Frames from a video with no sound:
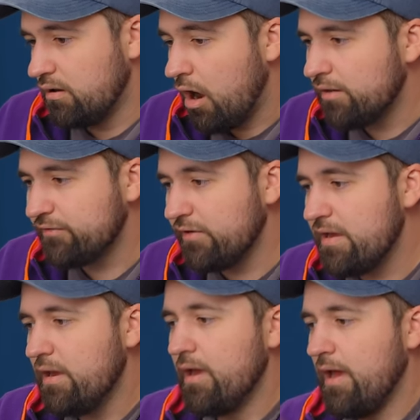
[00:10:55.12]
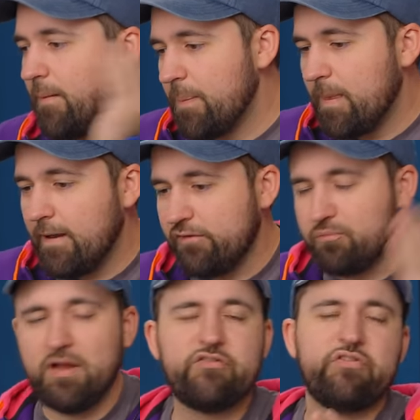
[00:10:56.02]
honestly, as
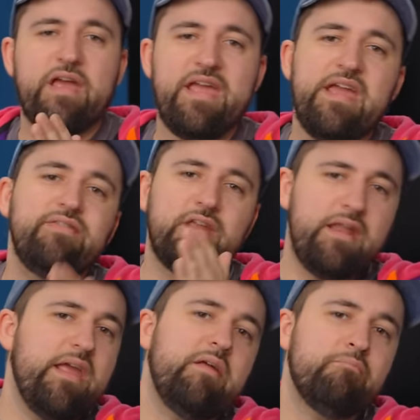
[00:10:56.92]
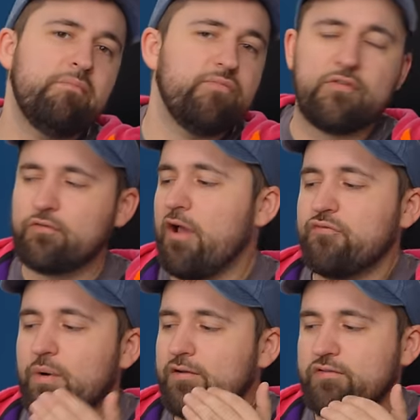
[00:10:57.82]
much as I hate the name, the
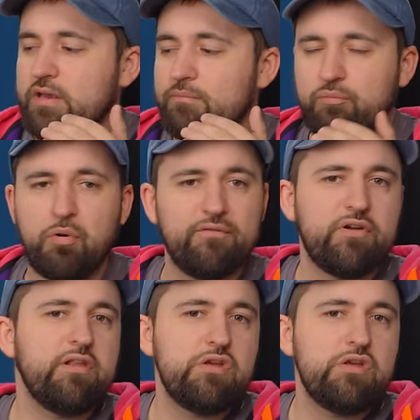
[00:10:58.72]
software seems perfectly